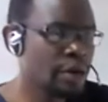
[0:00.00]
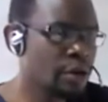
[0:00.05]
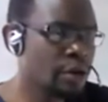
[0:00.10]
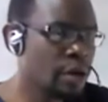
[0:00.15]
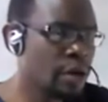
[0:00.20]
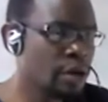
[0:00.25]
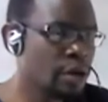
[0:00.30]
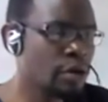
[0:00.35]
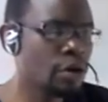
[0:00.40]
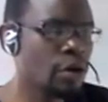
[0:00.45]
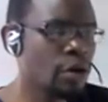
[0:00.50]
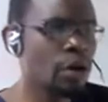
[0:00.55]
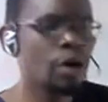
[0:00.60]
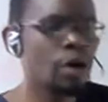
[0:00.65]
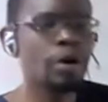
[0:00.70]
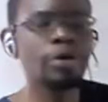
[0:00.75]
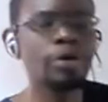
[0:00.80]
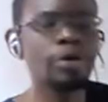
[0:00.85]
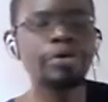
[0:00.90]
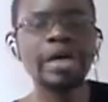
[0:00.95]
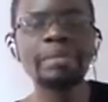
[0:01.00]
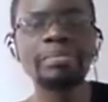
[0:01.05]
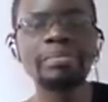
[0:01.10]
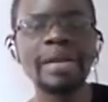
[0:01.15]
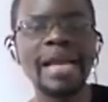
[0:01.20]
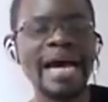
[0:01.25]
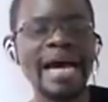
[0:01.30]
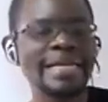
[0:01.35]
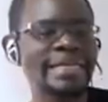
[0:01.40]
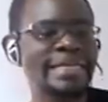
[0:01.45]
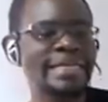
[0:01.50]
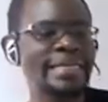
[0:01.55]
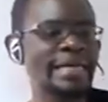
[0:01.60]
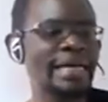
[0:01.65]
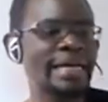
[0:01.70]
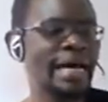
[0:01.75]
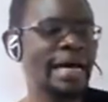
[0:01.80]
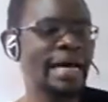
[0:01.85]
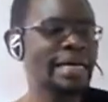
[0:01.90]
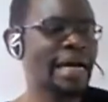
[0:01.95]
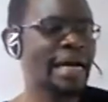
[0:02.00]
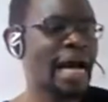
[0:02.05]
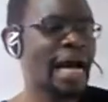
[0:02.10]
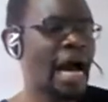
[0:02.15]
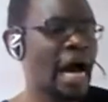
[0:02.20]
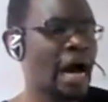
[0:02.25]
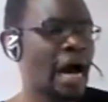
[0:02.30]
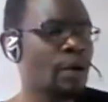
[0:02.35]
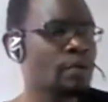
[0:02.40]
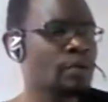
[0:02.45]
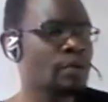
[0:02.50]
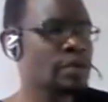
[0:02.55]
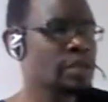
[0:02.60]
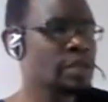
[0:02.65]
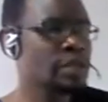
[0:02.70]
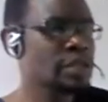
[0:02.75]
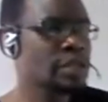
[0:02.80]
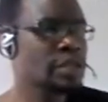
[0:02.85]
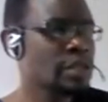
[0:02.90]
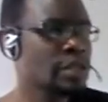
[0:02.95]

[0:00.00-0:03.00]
low red blood count.